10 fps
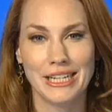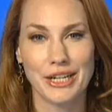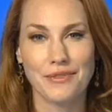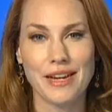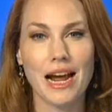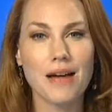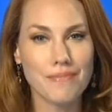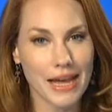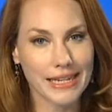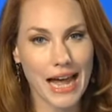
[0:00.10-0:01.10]
Good evening. I'm
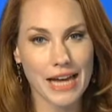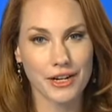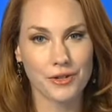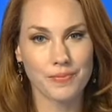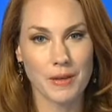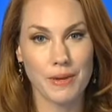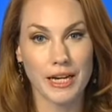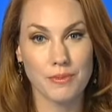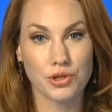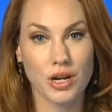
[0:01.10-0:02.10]
Meg Gatto. A
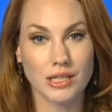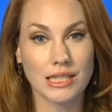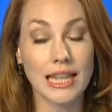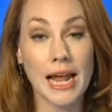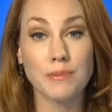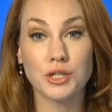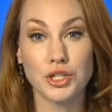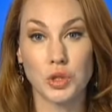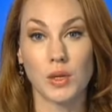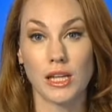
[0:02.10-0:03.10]
pickup truck slams
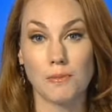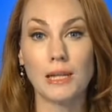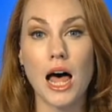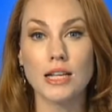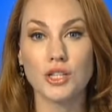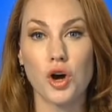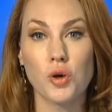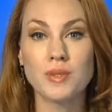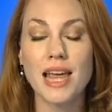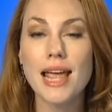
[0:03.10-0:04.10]
into a LaPlace
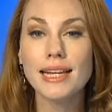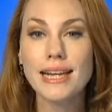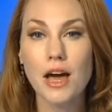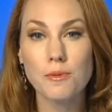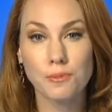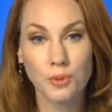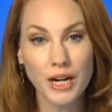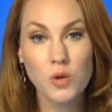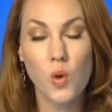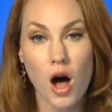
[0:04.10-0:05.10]
home, taking out a
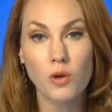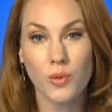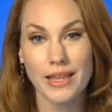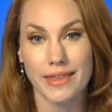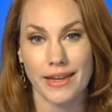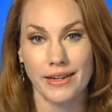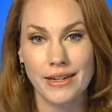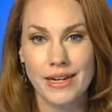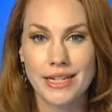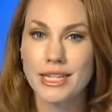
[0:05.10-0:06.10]
brick wall with it.
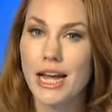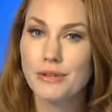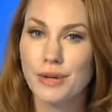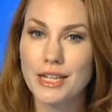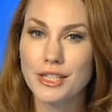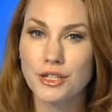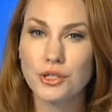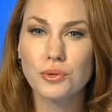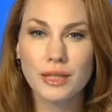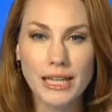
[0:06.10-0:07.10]
Tonight, residents
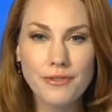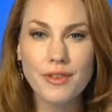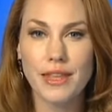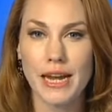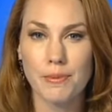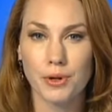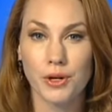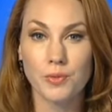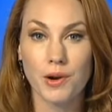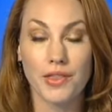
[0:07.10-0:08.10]
who live in the
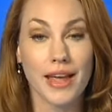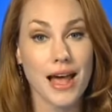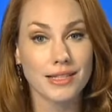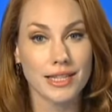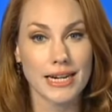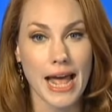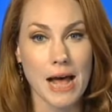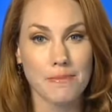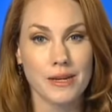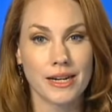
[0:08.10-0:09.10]
neighborhood where the accident
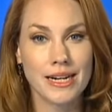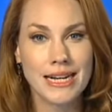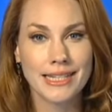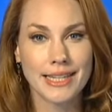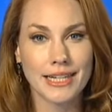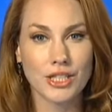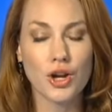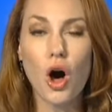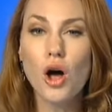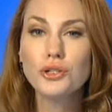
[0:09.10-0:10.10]
happened say it's an
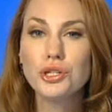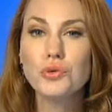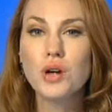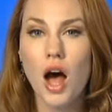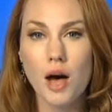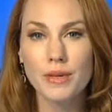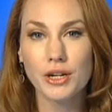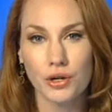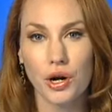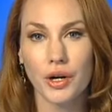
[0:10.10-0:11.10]
all-too-common
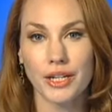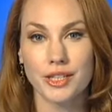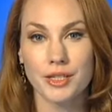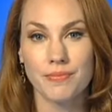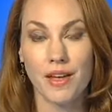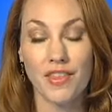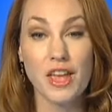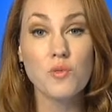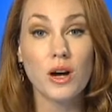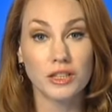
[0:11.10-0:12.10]
occurrence, and
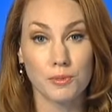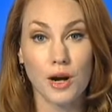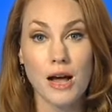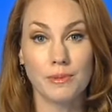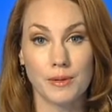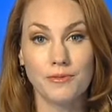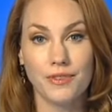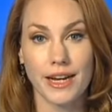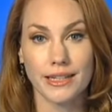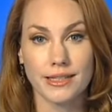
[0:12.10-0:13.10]
they want the problem
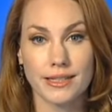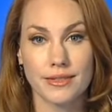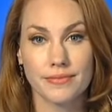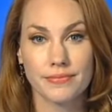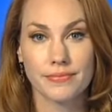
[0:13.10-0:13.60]
fixed.